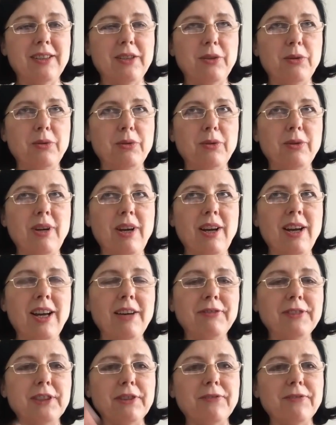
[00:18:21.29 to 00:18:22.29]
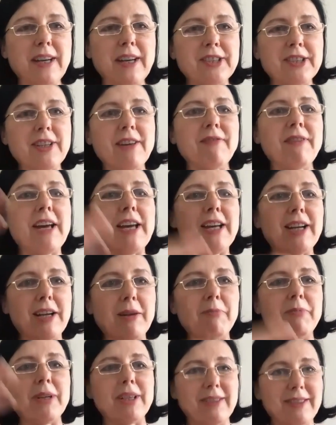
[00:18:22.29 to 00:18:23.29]
to have the facts
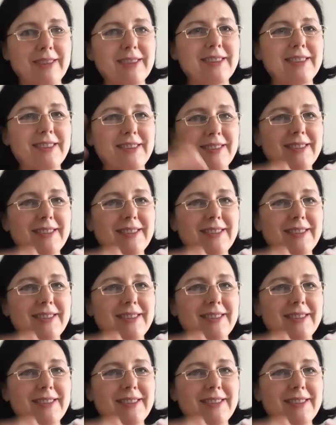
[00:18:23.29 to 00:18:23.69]
available